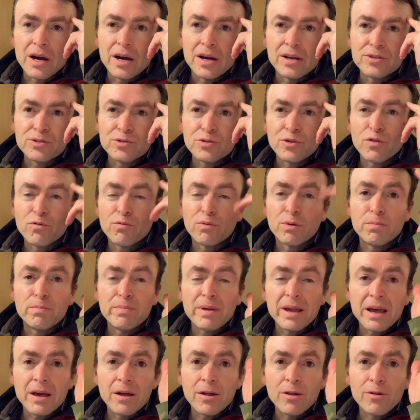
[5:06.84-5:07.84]
sort of
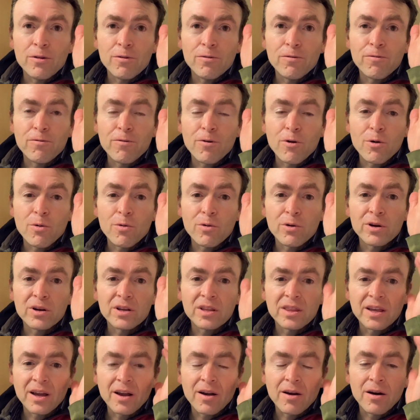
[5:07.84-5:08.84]
propel
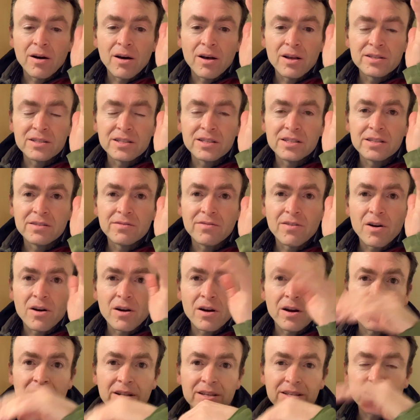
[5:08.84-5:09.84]
forward the causes of
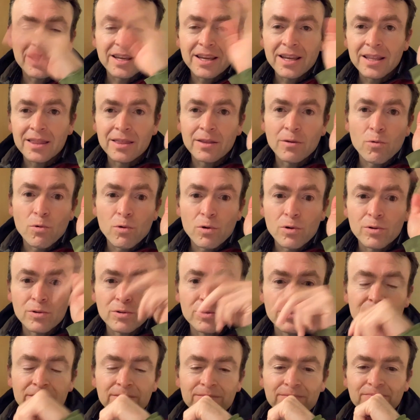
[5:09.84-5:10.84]
art in the
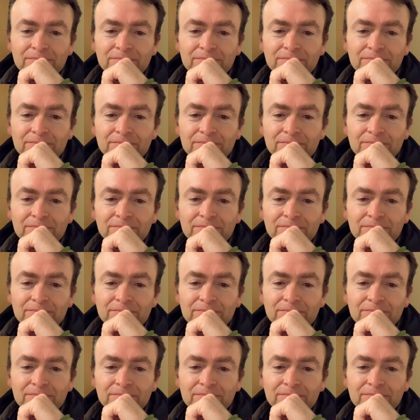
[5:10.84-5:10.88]
world,